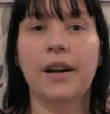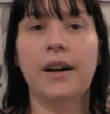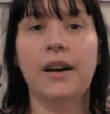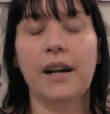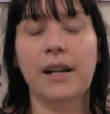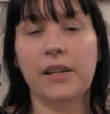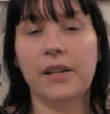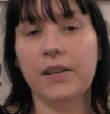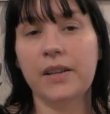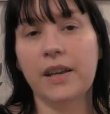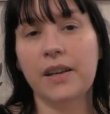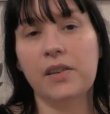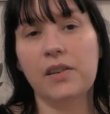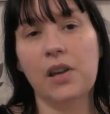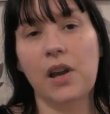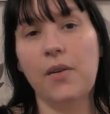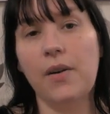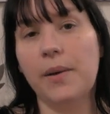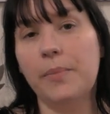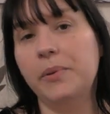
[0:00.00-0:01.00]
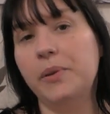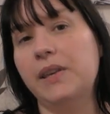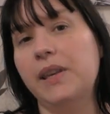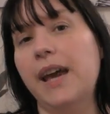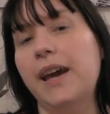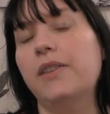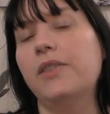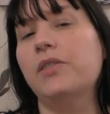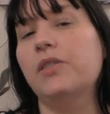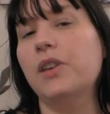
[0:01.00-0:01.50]
I just get so
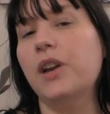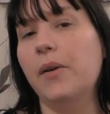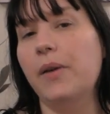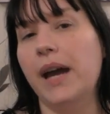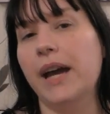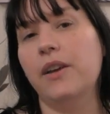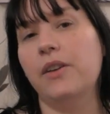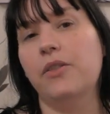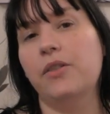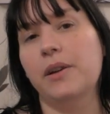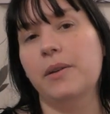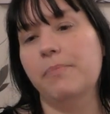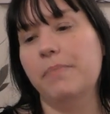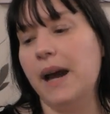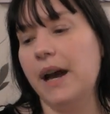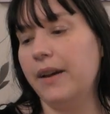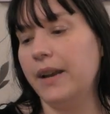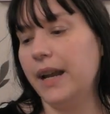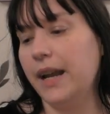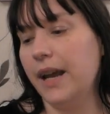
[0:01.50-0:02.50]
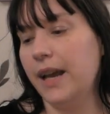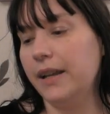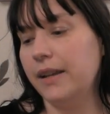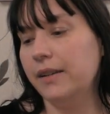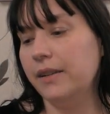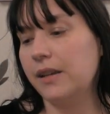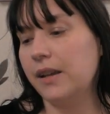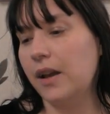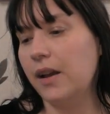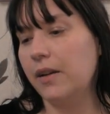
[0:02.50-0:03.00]
upset and so angry about it.
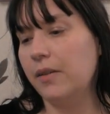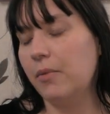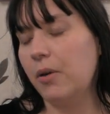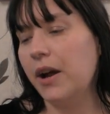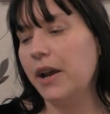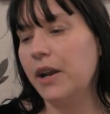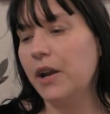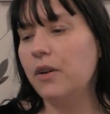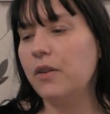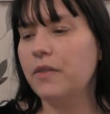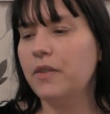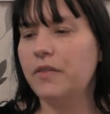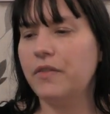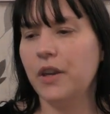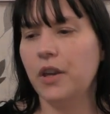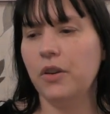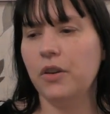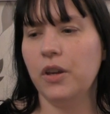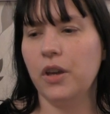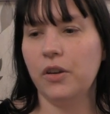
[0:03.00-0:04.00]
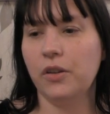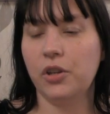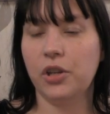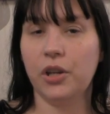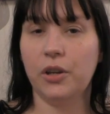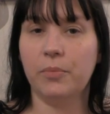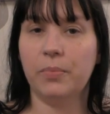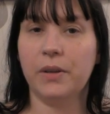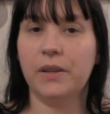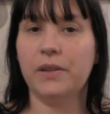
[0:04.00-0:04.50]
And uh, I know of a few
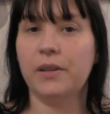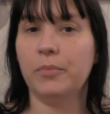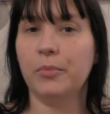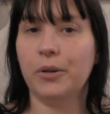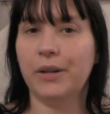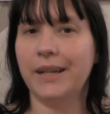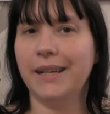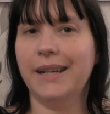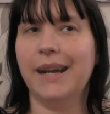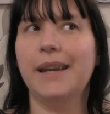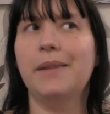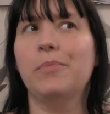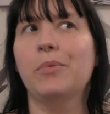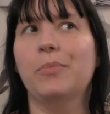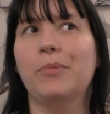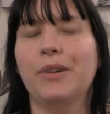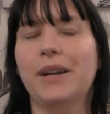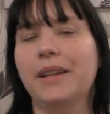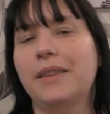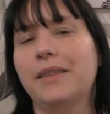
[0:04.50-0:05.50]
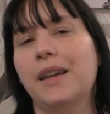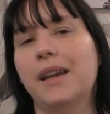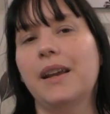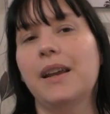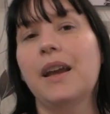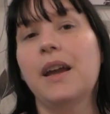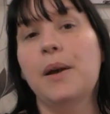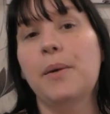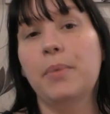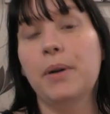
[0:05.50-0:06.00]
YouTubers, I'm not going to name them or anything,
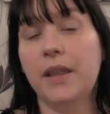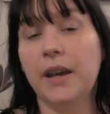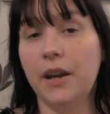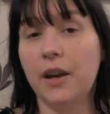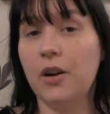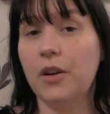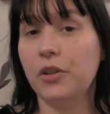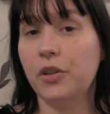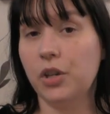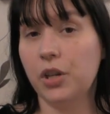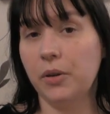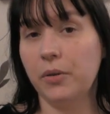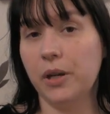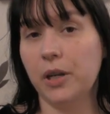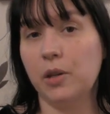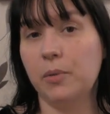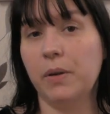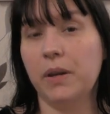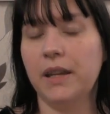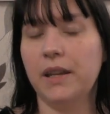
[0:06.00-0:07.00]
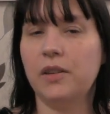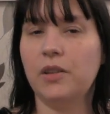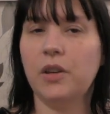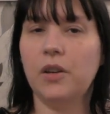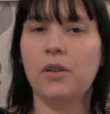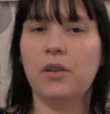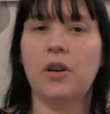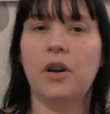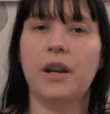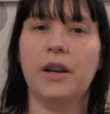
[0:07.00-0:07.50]
but they are Jewish, but they're
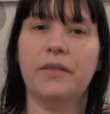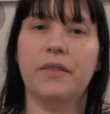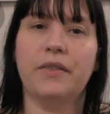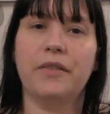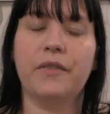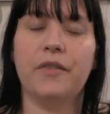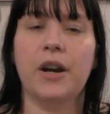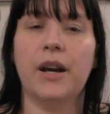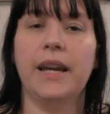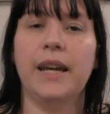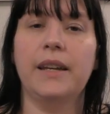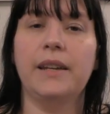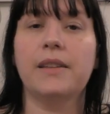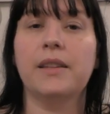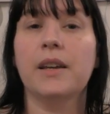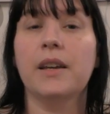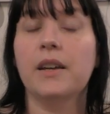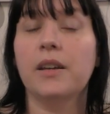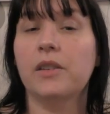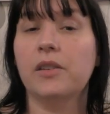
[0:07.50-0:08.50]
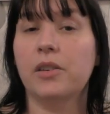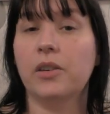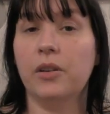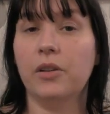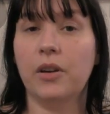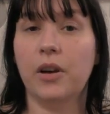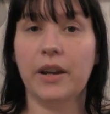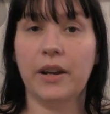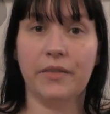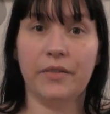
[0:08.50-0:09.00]
too kind of afraid to
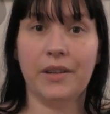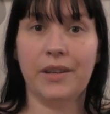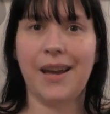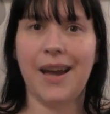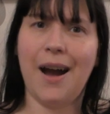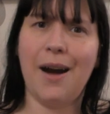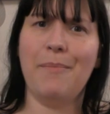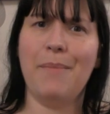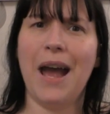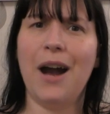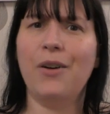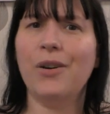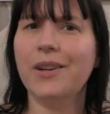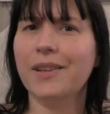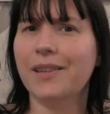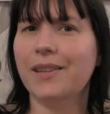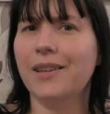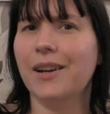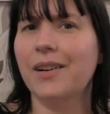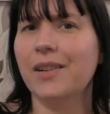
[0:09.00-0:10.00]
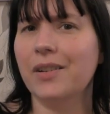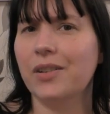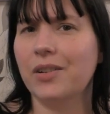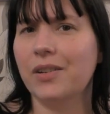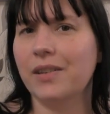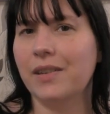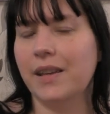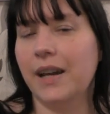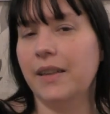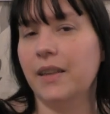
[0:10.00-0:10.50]
kind of come out as such,
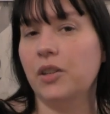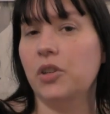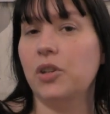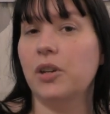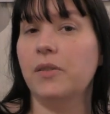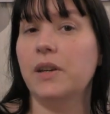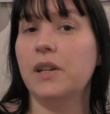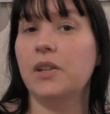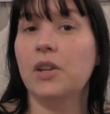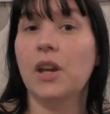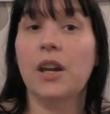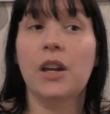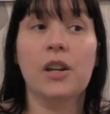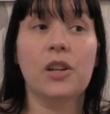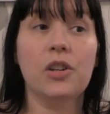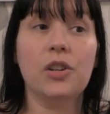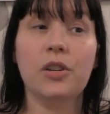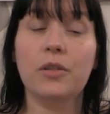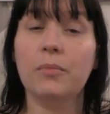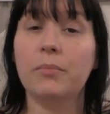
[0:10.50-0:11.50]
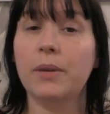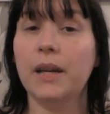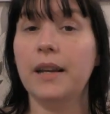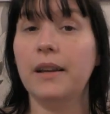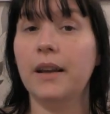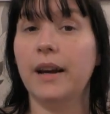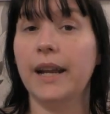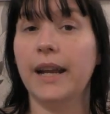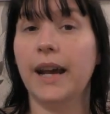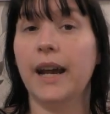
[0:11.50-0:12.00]
to say they're Jewish. Shouldn't be
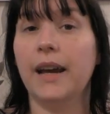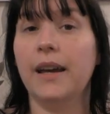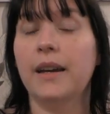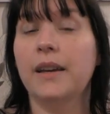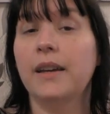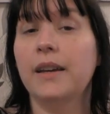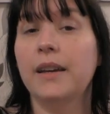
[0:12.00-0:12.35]
like that.